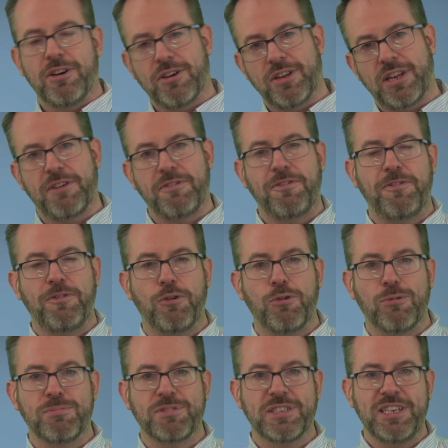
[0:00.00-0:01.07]
on that
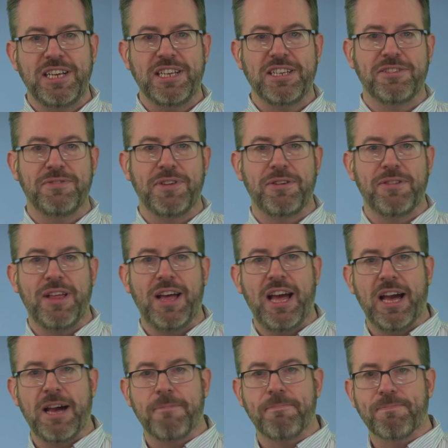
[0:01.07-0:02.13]
Forbes interview
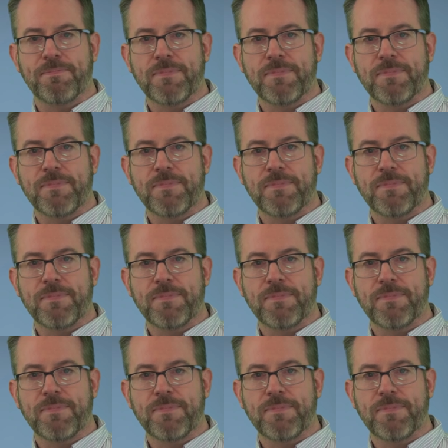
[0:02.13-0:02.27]
there.